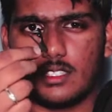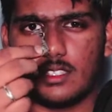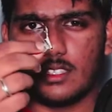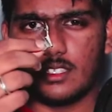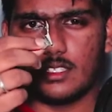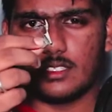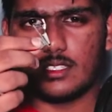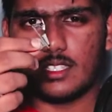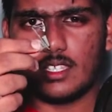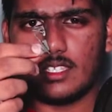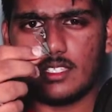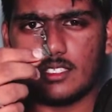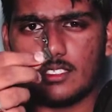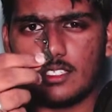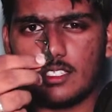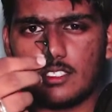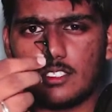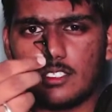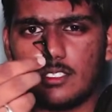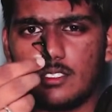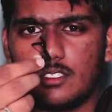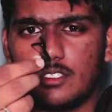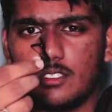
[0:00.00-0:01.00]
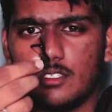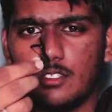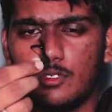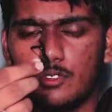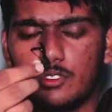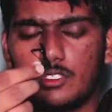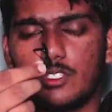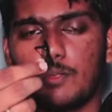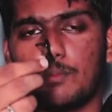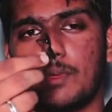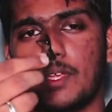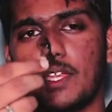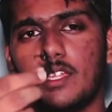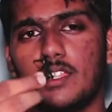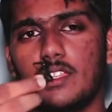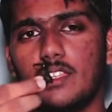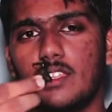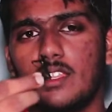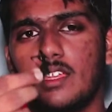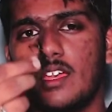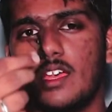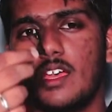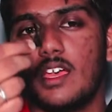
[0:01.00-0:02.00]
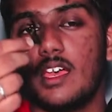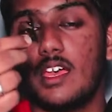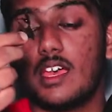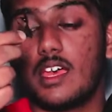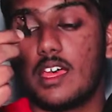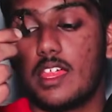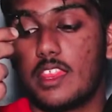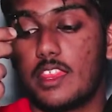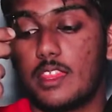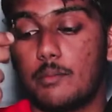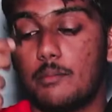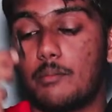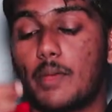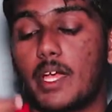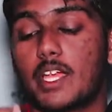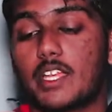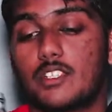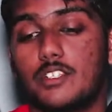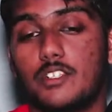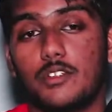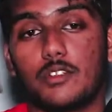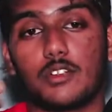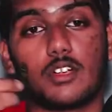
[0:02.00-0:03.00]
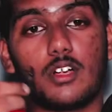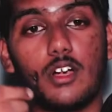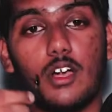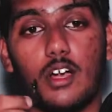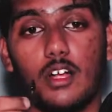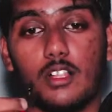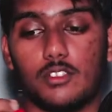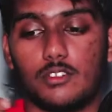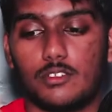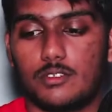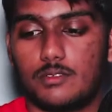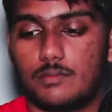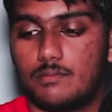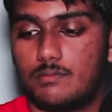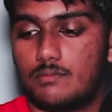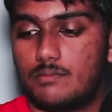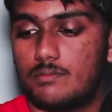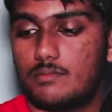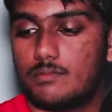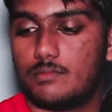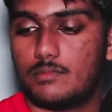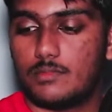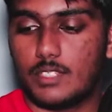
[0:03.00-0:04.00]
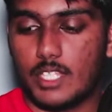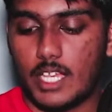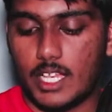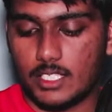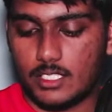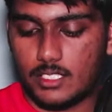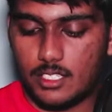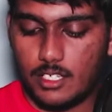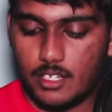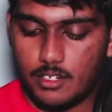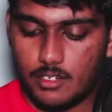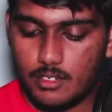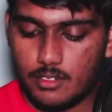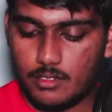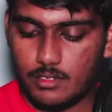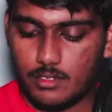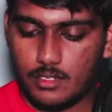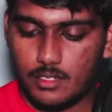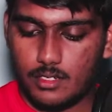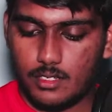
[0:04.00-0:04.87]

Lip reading: This thing is just used to pin the mic to your collar. That's there.